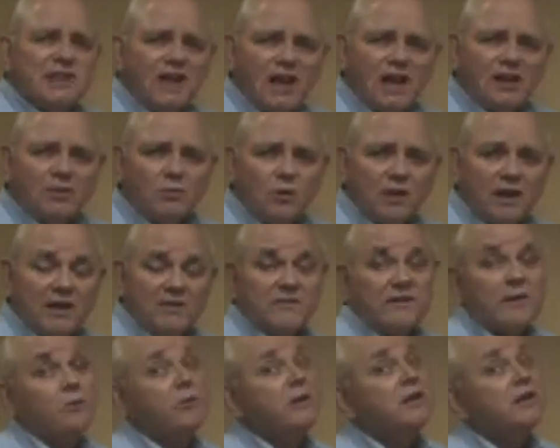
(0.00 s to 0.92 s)
sine
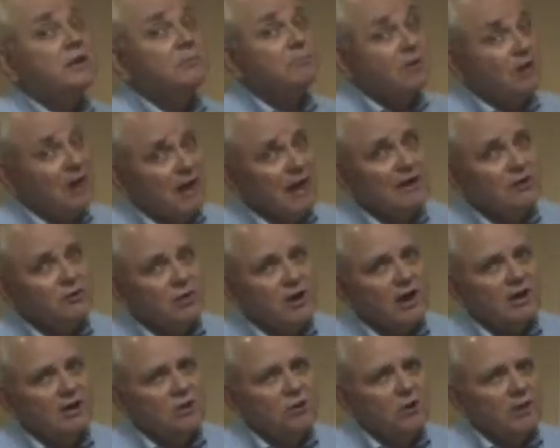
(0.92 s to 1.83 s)
waves that we apply to
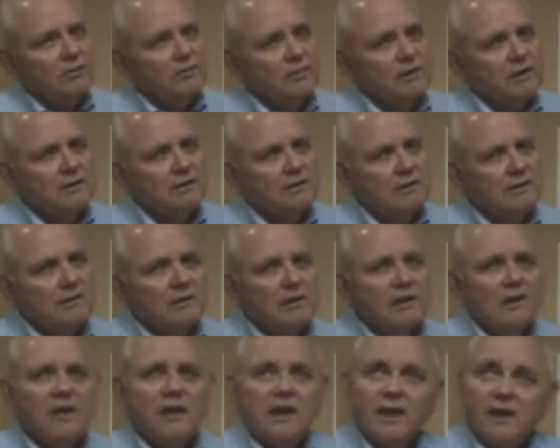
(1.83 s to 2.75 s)
our equipment,
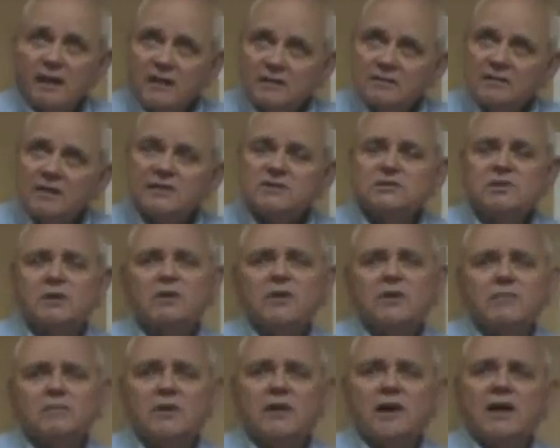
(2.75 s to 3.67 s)
and that
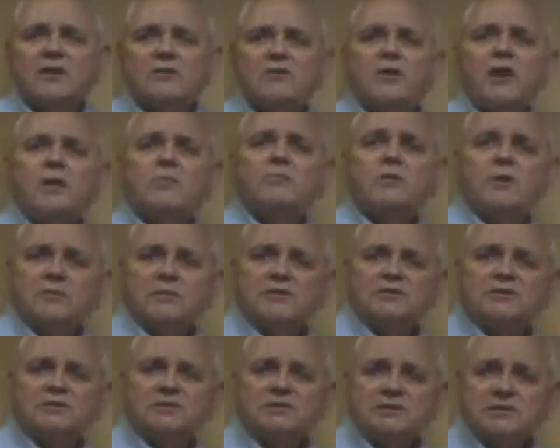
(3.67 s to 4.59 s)
certainly apply to our
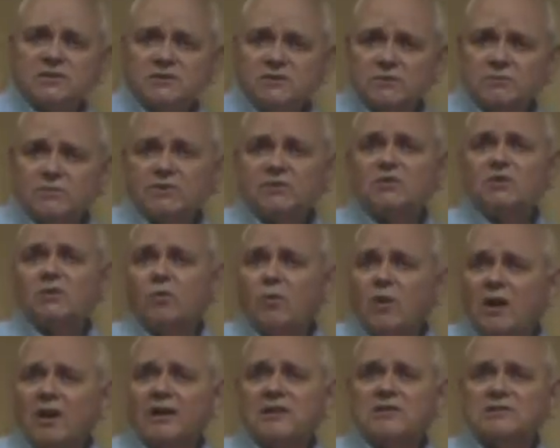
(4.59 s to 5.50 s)
premises distribution
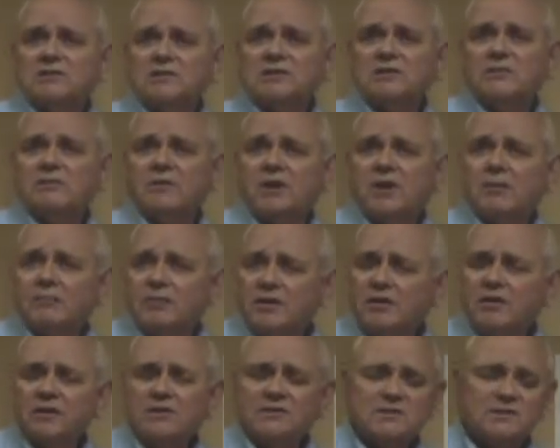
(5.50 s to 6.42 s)
wiring system in our
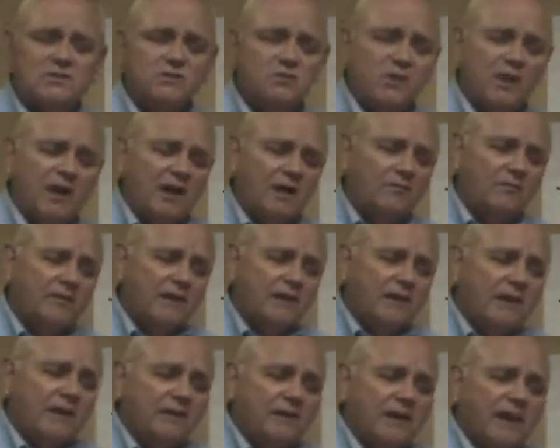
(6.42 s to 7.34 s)
buildings as well.
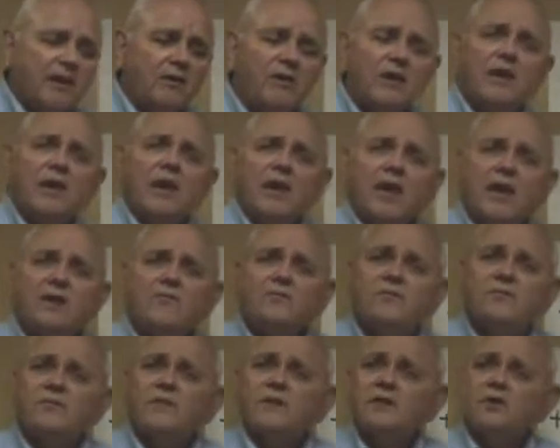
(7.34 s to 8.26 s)
Now,
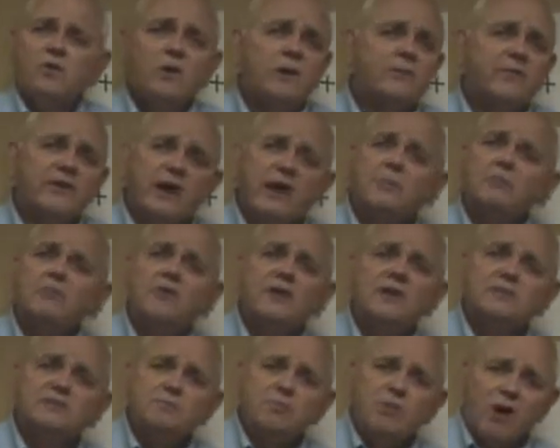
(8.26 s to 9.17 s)
if the equipment
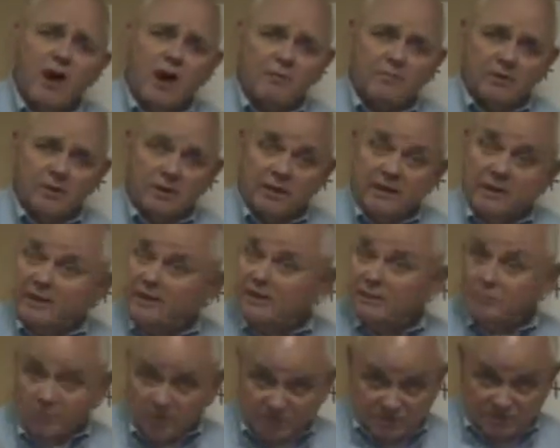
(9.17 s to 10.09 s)
operates properly
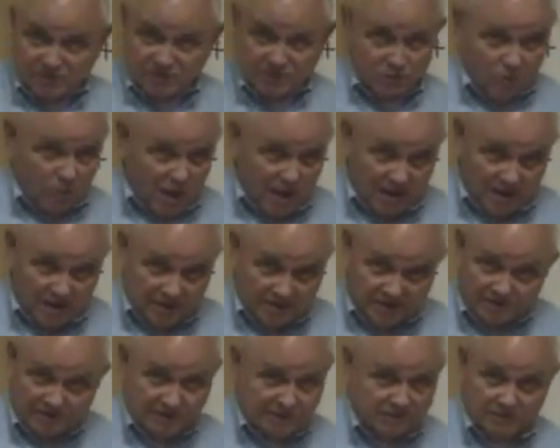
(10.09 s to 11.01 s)
and the premises
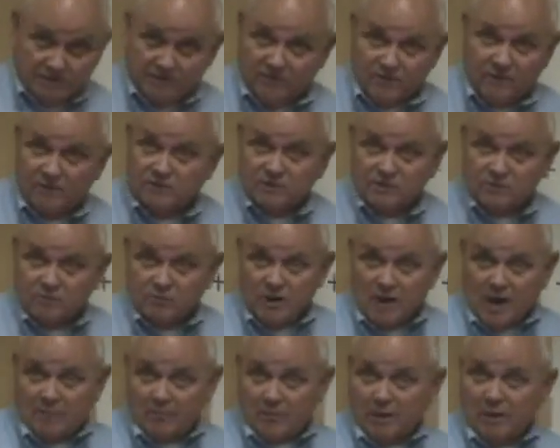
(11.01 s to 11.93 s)
wiring system functions
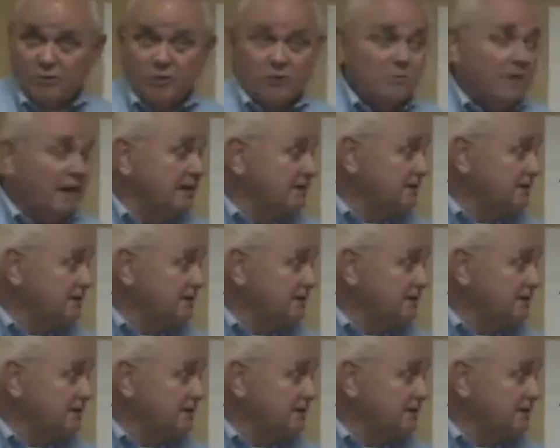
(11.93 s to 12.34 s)
properly, we